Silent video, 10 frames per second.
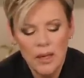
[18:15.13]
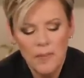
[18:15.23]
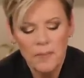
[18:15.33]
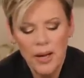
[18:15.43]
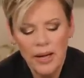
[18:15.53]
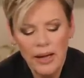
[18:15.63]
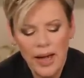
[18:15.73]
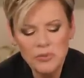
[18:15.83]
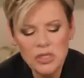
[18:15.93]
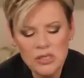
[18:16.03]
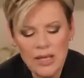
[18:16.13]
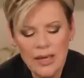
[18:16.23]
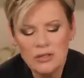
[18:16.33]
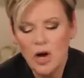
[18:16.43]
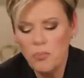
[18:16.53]
But I'm just
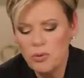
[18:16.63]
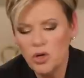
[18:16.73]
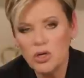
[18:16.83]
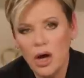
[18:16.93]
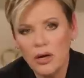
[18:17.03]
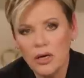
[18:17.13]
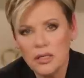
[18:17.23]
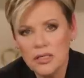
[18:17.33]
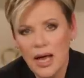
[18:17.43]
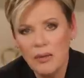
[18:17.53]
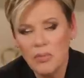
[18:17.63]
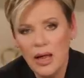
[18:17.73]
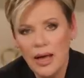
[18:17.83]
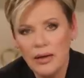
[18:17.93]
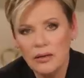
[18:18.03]
saying, don't put God on a
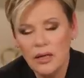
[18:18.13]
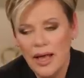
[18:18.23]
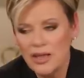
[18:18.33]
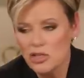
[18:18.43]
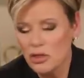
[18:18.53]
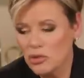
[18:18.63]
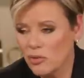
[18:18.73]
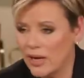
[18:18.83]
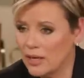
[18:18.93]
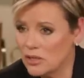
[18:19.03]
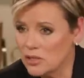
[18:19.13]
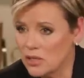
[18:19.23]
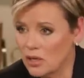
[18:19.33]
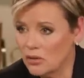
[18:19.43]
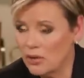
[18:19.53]
timeline as a threat, as
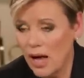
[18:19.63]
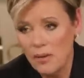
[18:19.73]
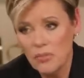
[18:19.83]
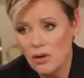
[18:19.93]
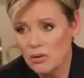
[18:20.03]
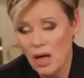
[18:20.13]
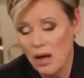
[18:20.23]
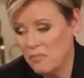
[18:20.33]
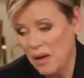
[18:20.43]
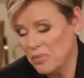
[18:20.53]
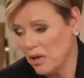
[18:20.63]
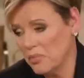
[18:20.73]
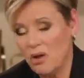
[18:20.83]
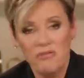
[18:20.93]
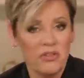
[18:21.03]
though I'm
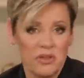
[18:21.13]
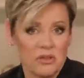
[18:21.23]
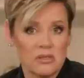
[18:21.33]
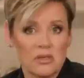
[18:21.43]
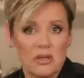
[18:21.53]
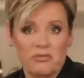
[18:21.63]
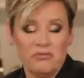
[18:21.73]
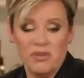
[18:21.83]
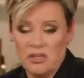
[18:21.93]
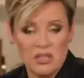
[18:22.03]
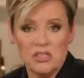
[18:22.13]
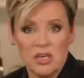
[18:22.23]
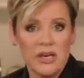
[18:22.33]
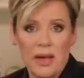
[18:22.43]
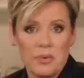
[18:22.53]
coming off of this if this
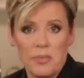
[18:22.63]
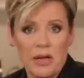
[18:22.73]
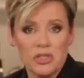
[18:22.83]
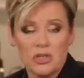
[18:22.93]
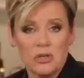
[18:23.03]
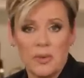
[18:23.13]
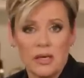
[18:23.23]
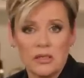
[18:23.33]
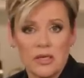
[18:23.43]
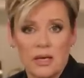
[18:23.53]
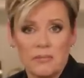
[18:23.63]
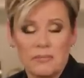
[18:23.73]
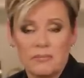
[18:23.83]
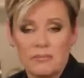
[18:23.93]
doesn't happen by a certain amount of time.